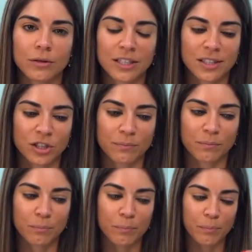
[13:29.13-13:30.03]
That's such an
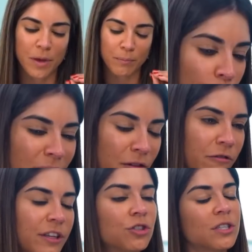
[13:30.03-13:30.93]
important
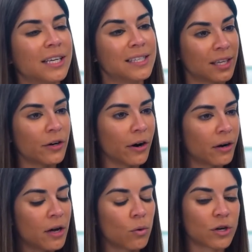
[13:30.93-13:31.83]
feature to consider
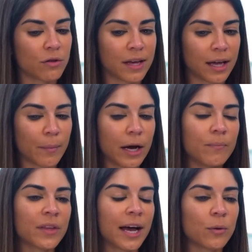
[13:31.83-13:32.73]
when you're thinking about
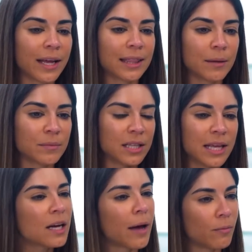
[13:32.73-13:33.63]
how do I get them to
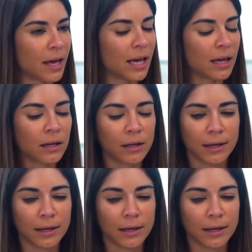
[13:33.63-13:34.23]
think about me?